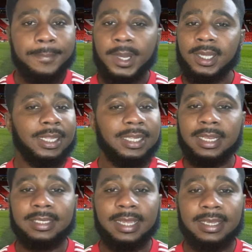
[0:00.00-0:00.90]
But at the
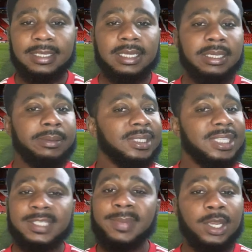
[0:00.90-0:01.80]
end of the day,
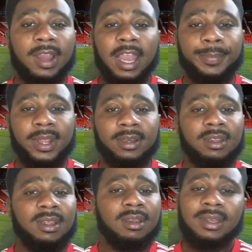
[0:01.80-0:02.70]
this may not happen.
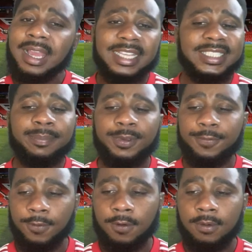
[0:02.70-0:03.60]
Like I said
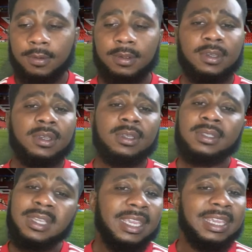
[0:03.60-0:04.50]
before,
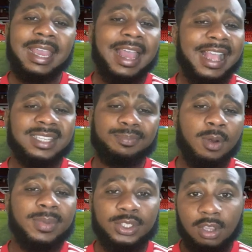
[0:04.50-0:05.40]
the heat has
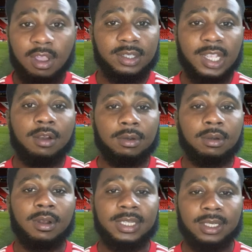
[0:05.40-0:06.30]
probably turned down on
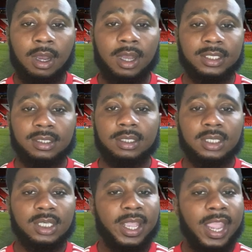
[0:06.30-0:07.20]
Oli's arse,
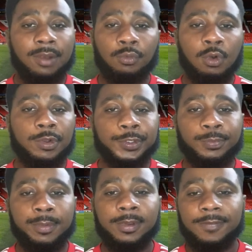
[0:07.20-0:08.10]
and Woodward's
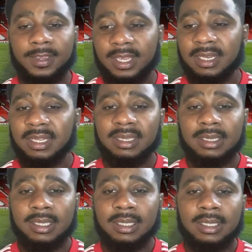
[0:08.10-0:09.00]
probably thinking,
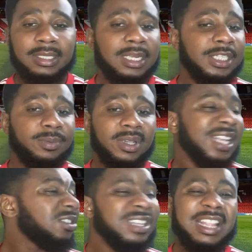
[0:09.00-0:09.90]
telling his boys,
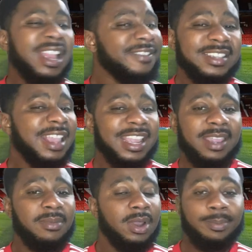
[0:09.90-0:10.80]
I told you I had to sack
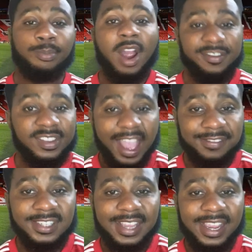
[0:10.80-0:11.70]
him. Brad, you
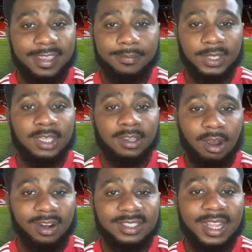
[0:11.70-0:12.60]
had to sack him. You
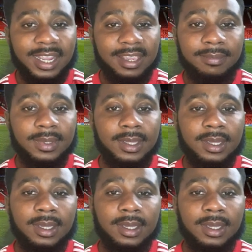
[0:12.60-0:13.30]
gotta sack him.